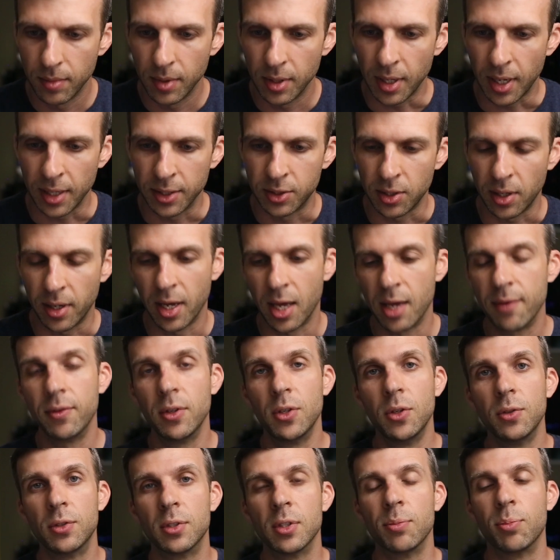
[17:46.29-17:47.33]
I saw heavy
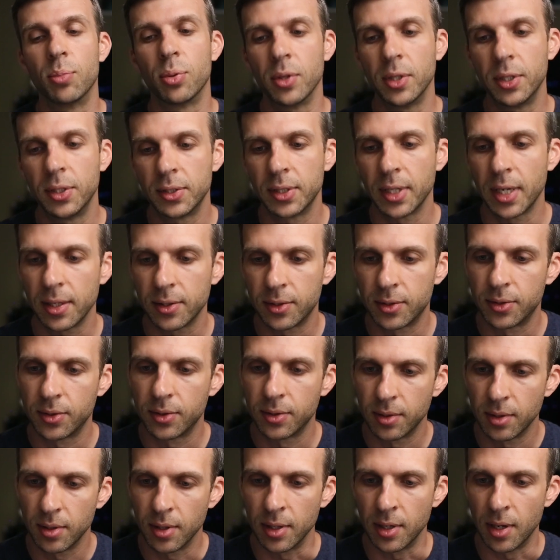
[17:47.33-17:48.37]
use of
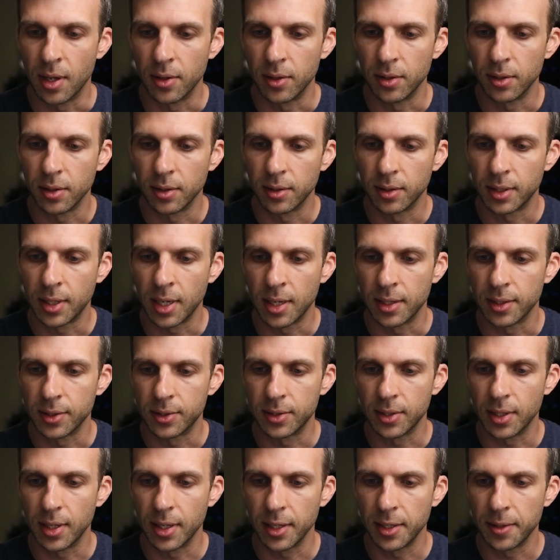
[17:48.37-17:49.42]
presets, another kind of
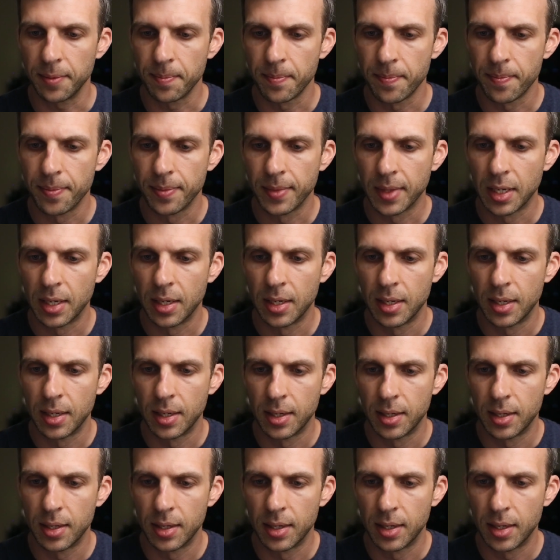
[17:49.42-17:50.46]
sign.
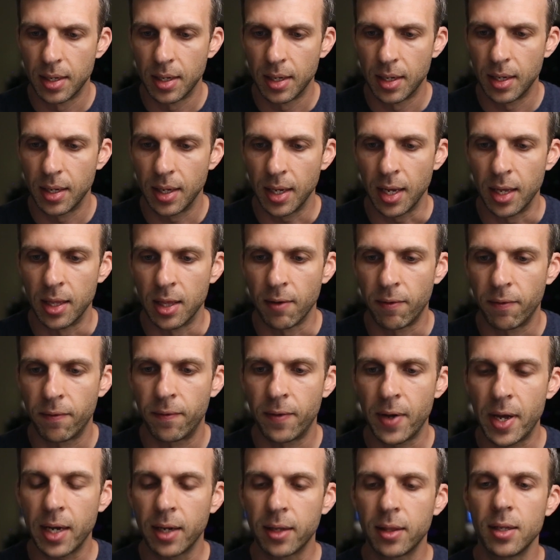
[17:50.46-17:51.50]
And the
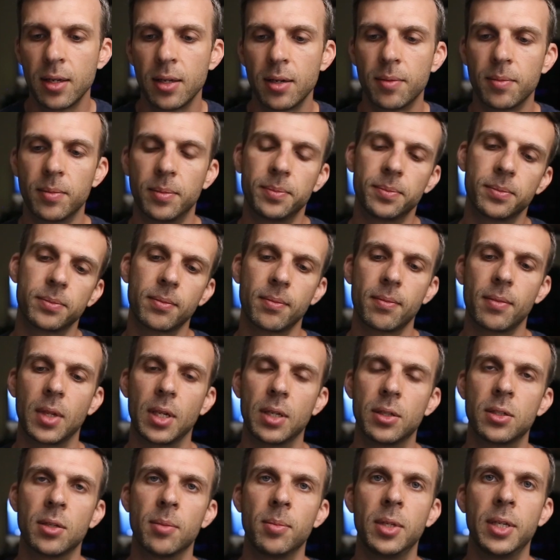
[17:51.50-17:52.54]
fact that
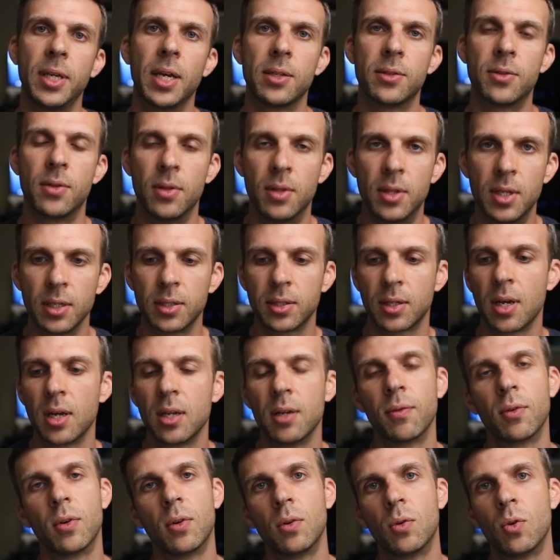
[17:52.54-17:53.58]
somebody has this kind
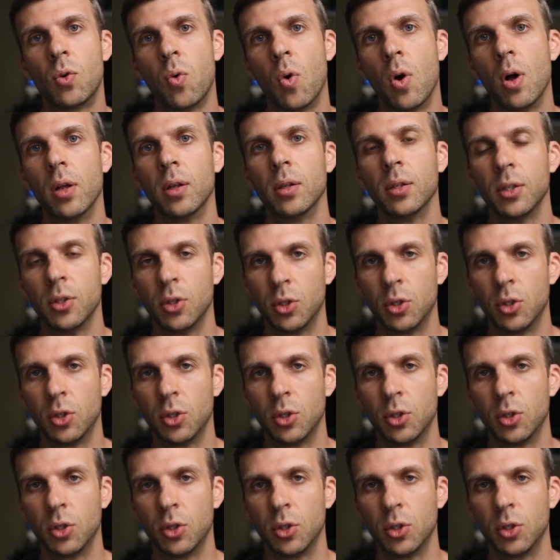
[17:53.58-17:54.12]
of quality